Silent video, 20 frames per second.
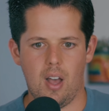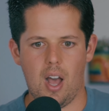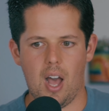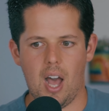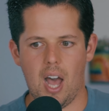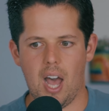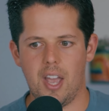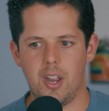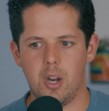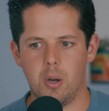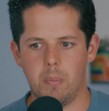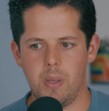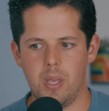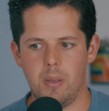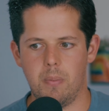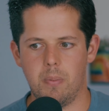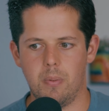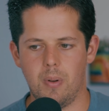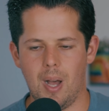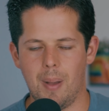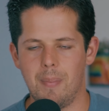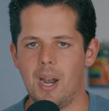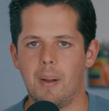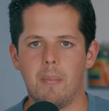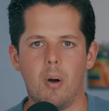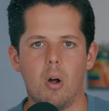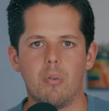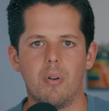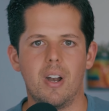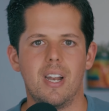hire people. I mean,
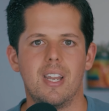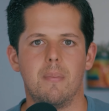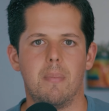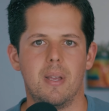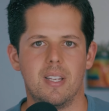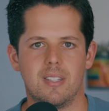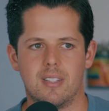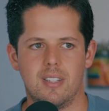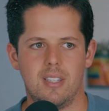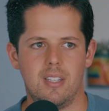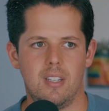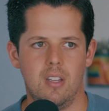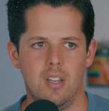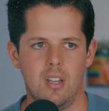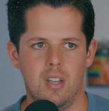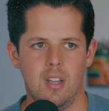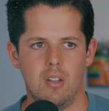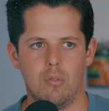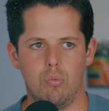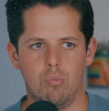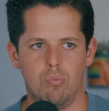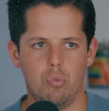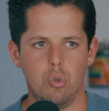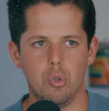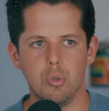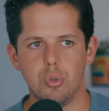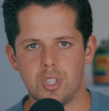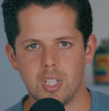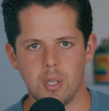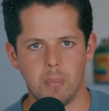I'm already basically
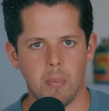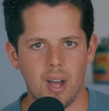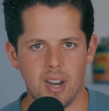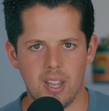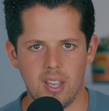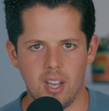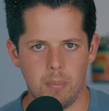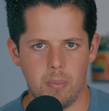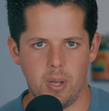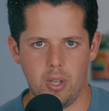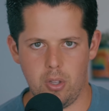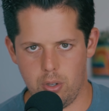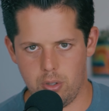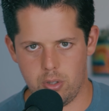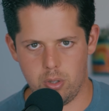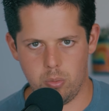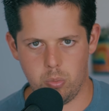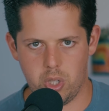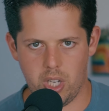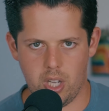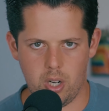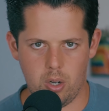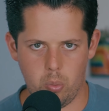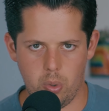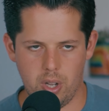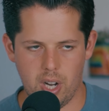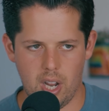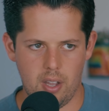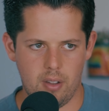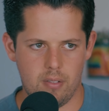losing money on my YouTube channel
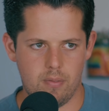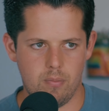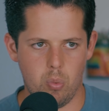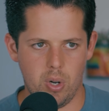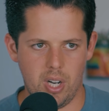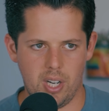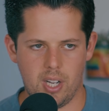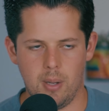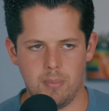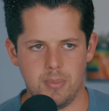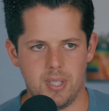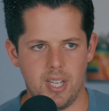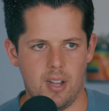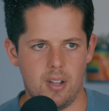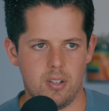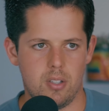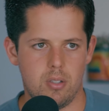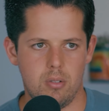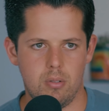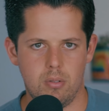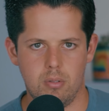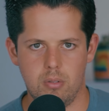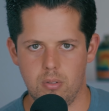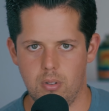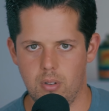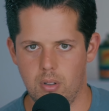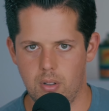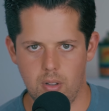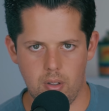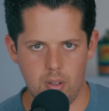when I when it comes down to
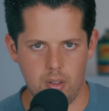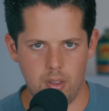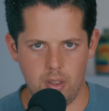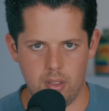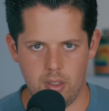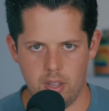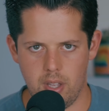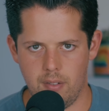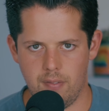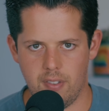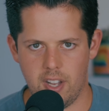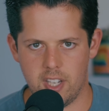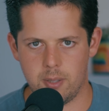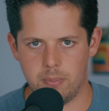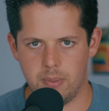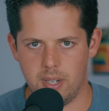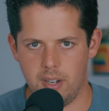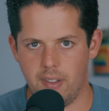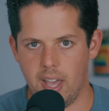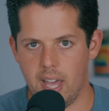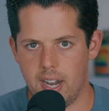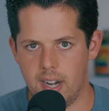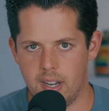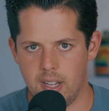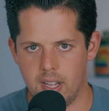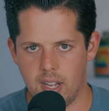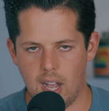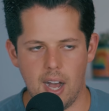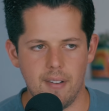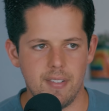the investment of
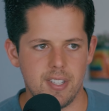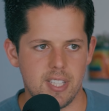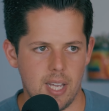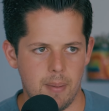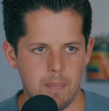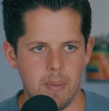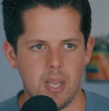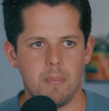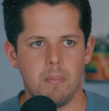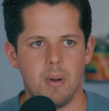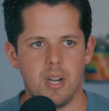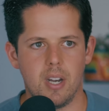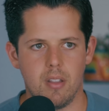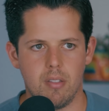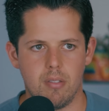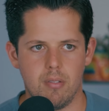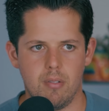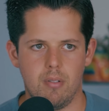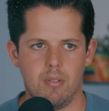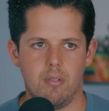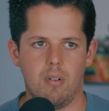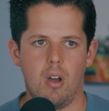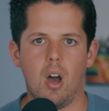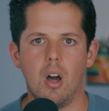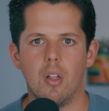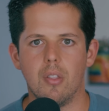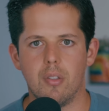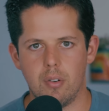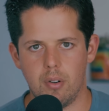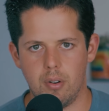editing. Obviously, I make money through
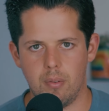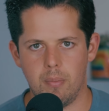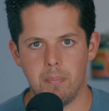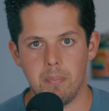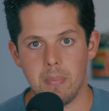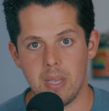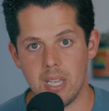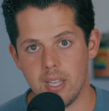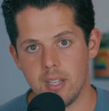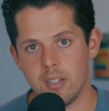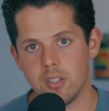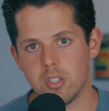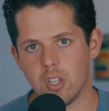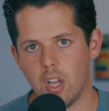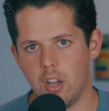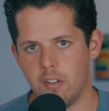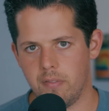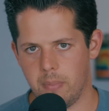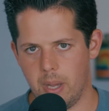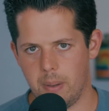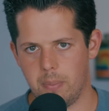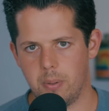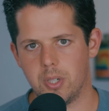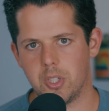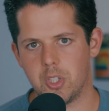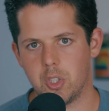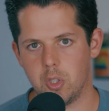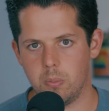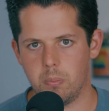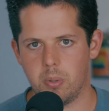other means of my
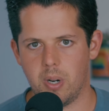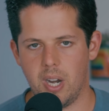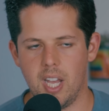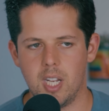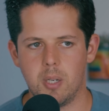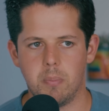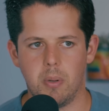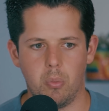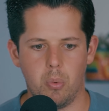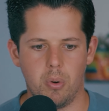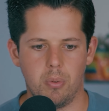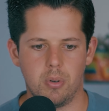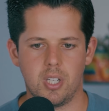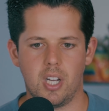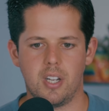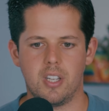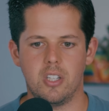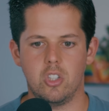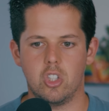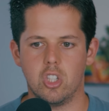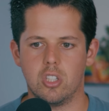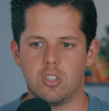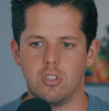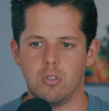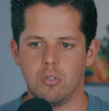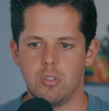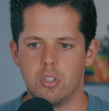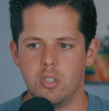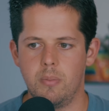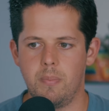personal brand, but when we're talking just
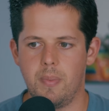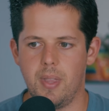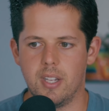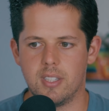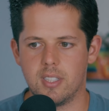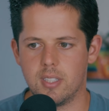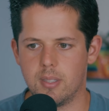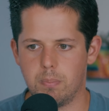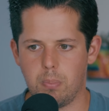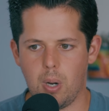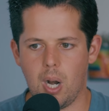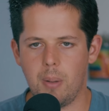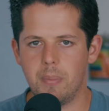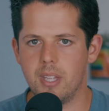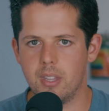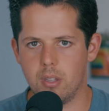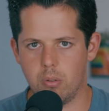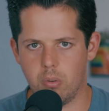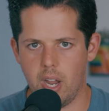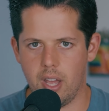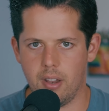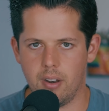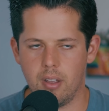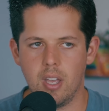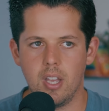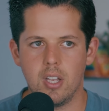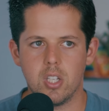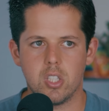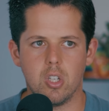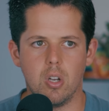YouTube, it's probably in the red.
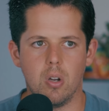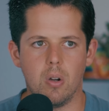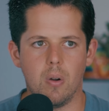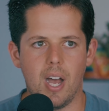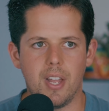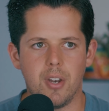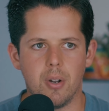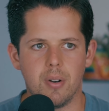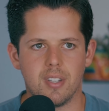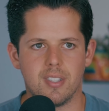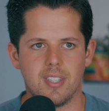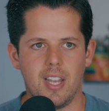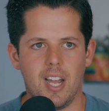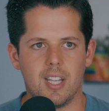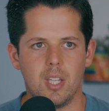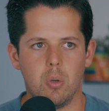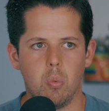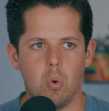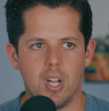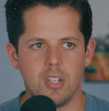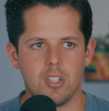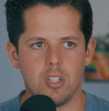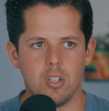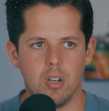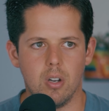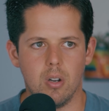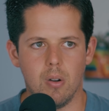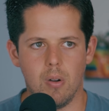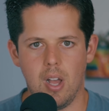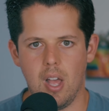So I don't exactly want to
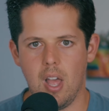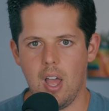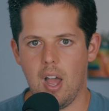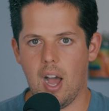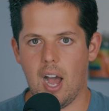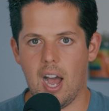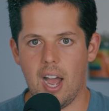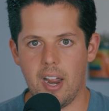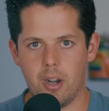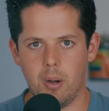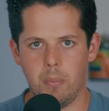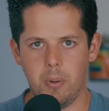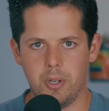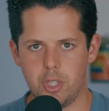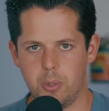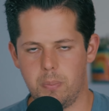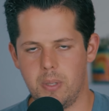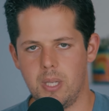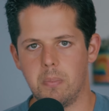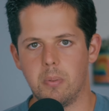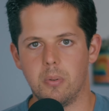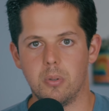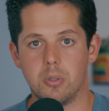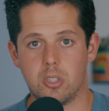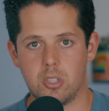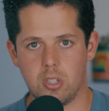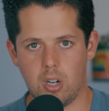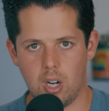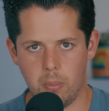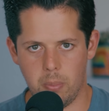go hire a bunch of people,
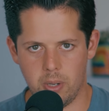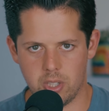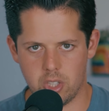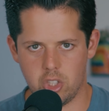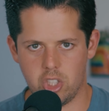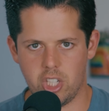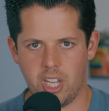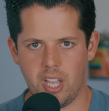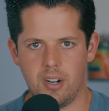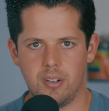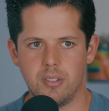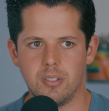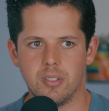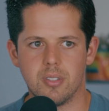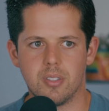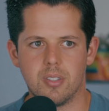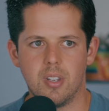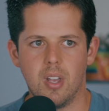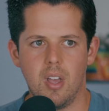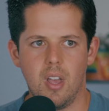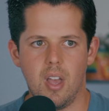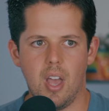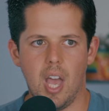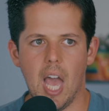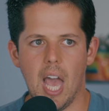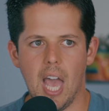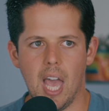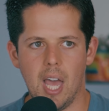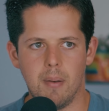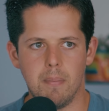start a bunch of channels,
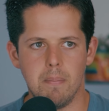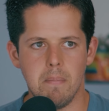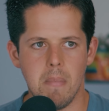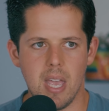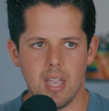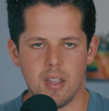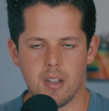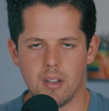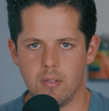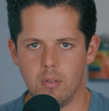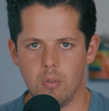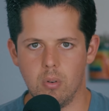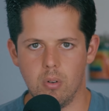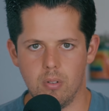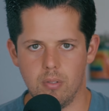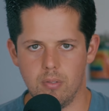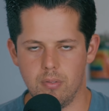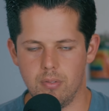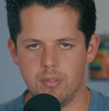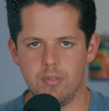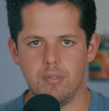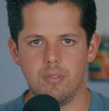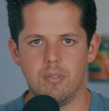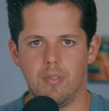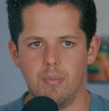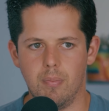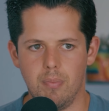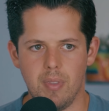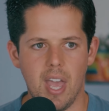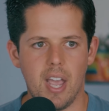and make
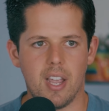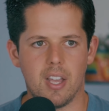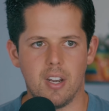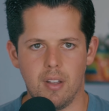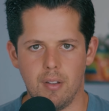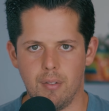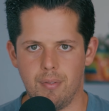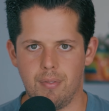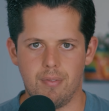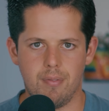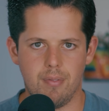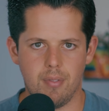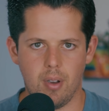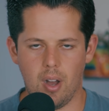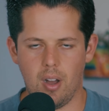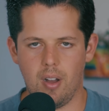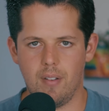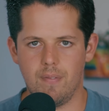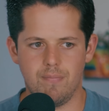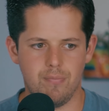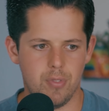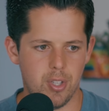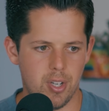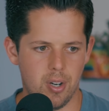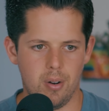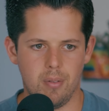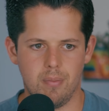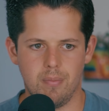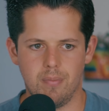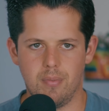negative, uh, you know,